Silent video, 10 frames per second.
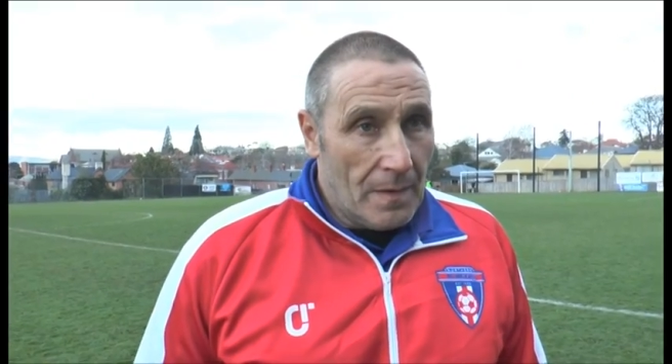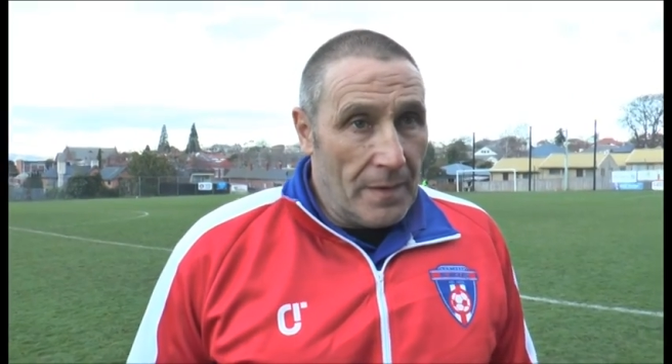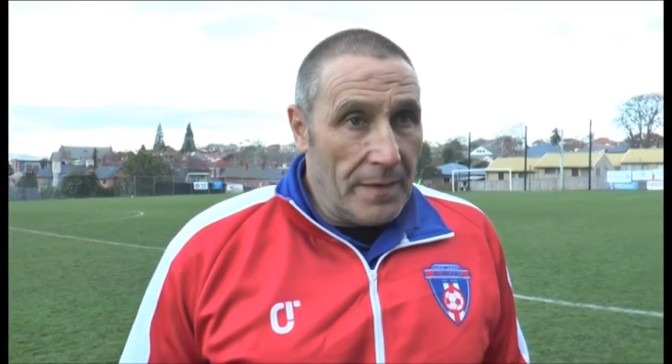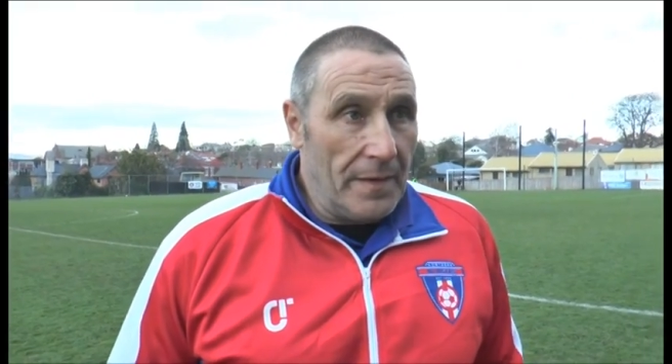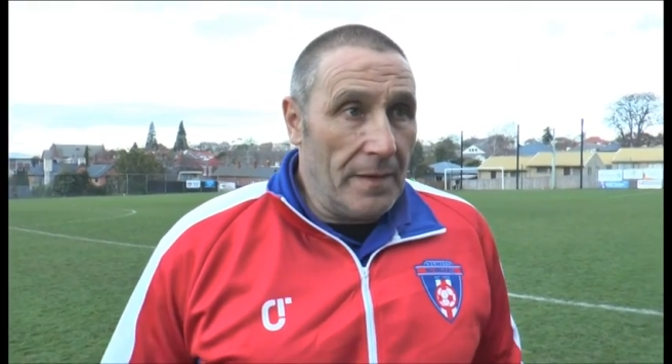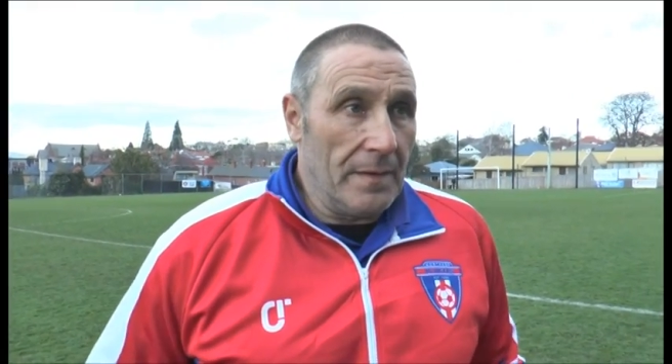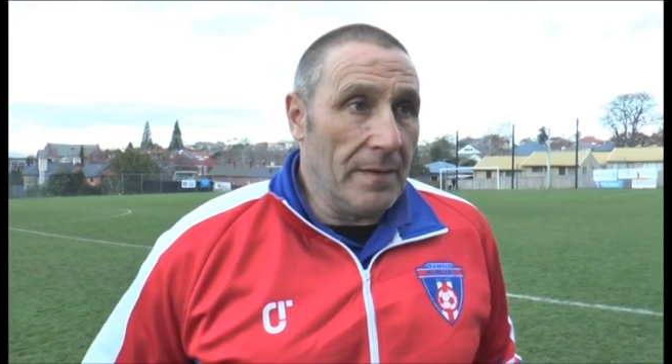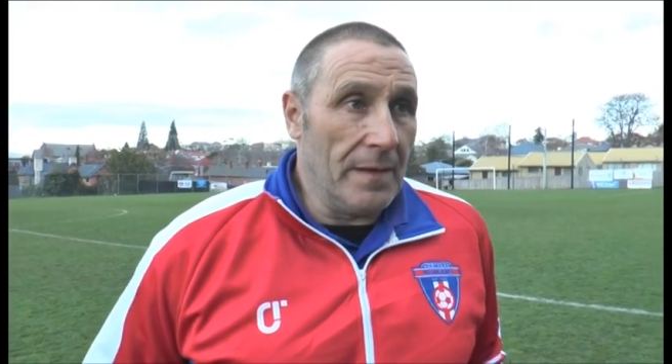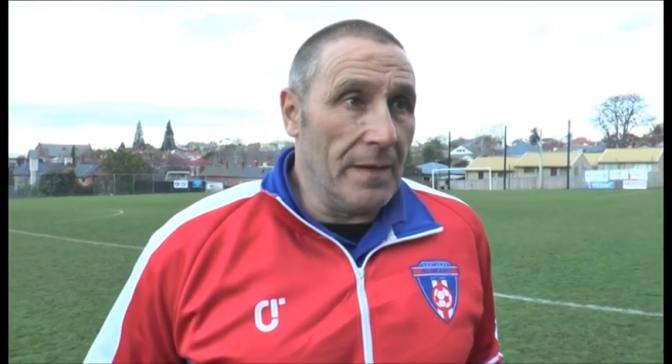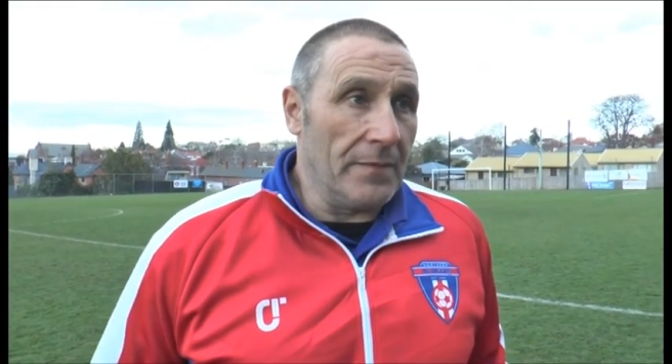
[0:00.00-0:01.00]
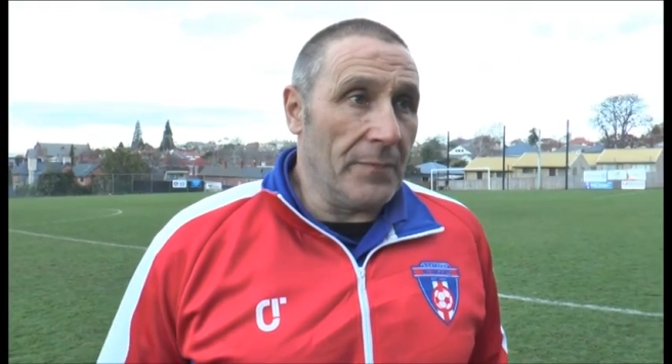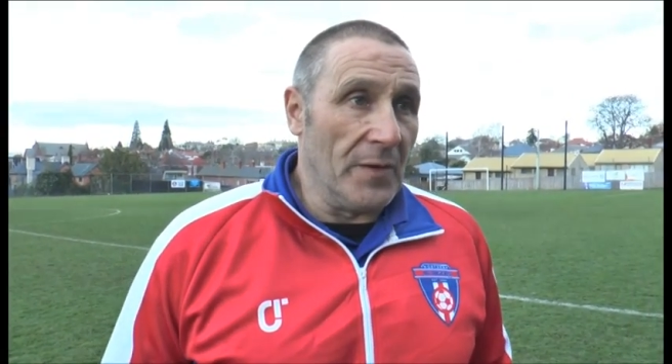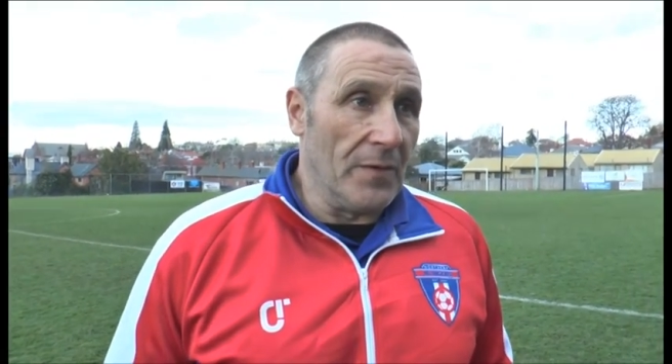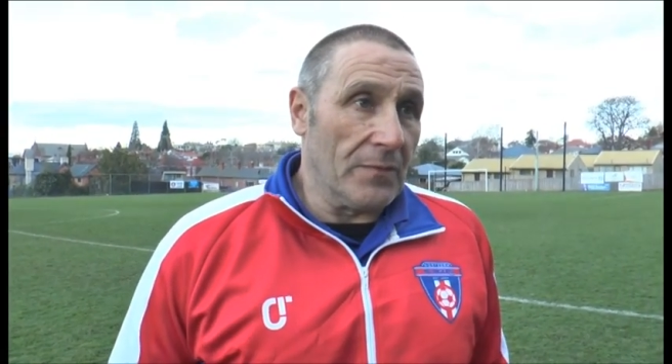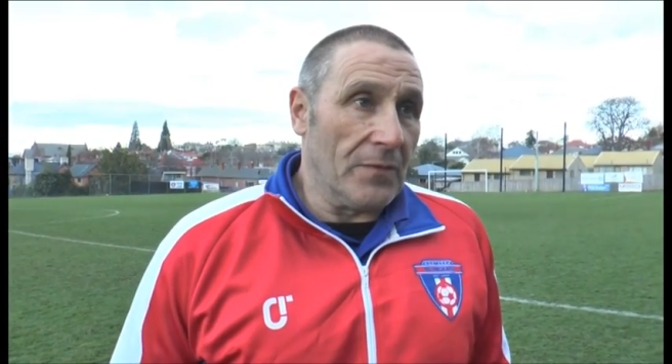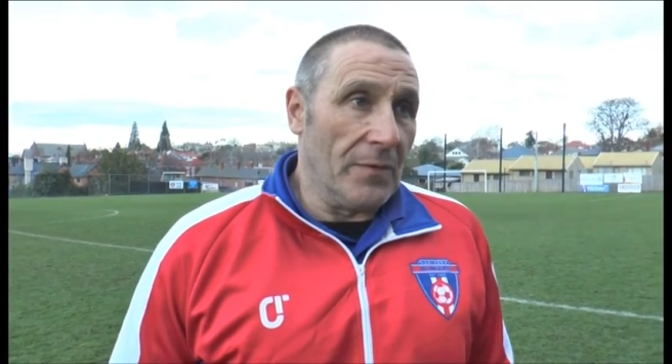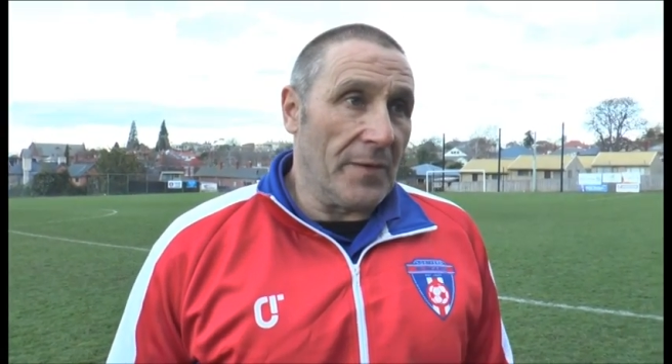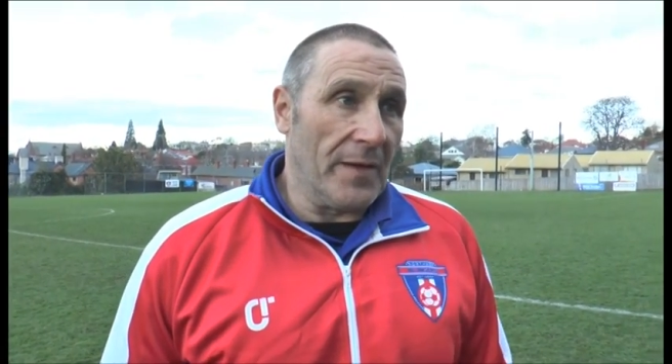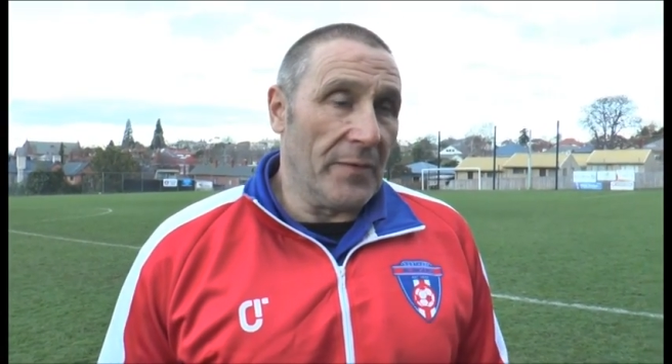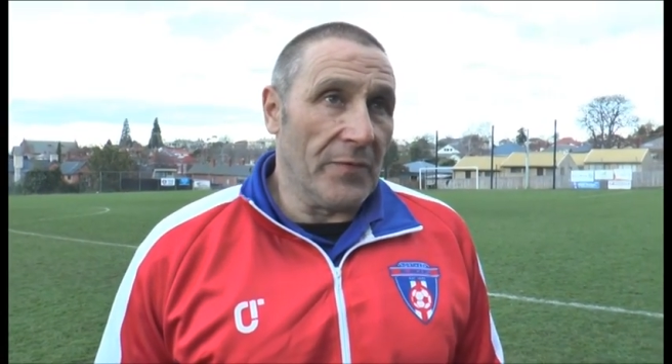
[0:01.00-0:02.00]
Oh yeah, it's been a long time
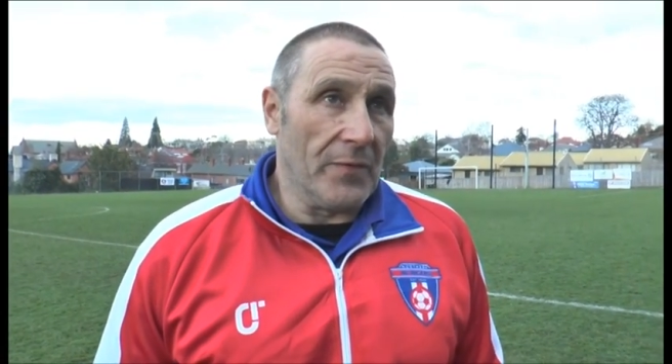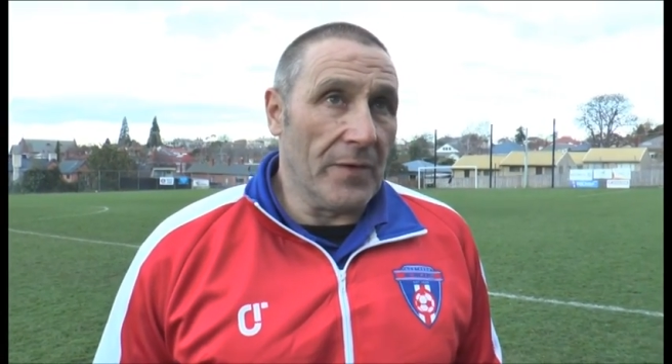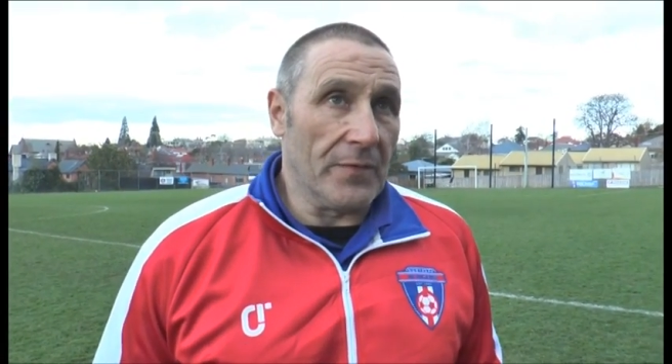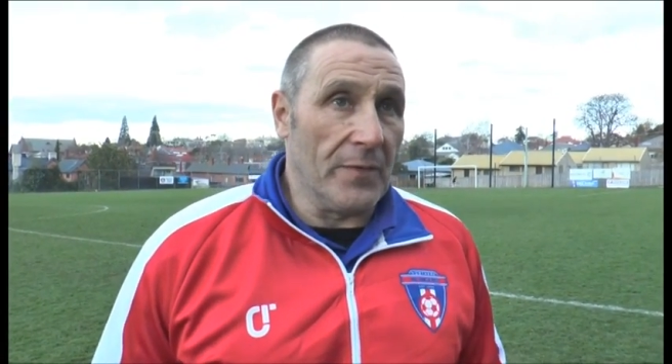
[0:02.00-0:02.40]
coming for us.